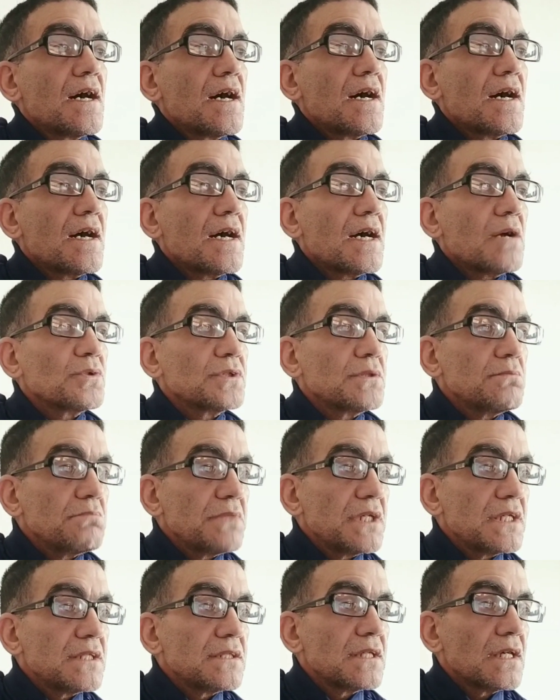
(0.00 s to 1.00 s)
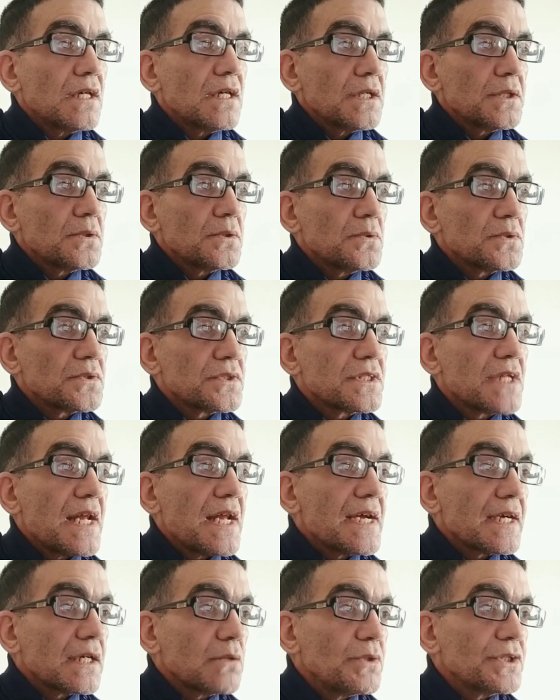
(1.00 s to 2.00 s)
how the media uses
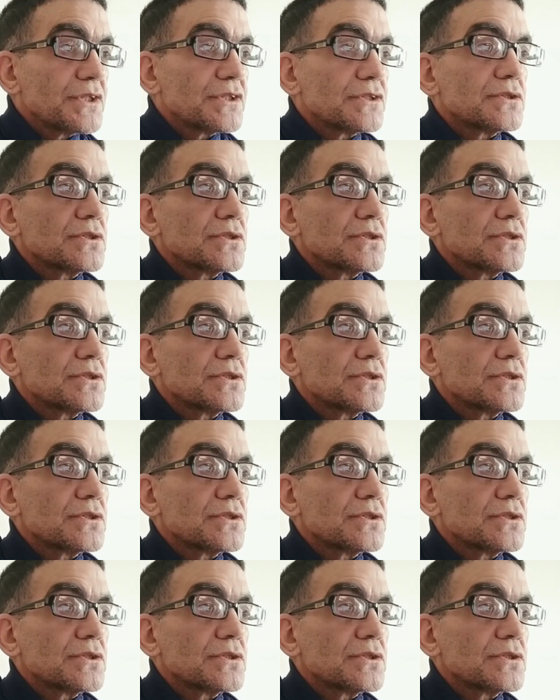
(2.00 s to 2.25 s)
language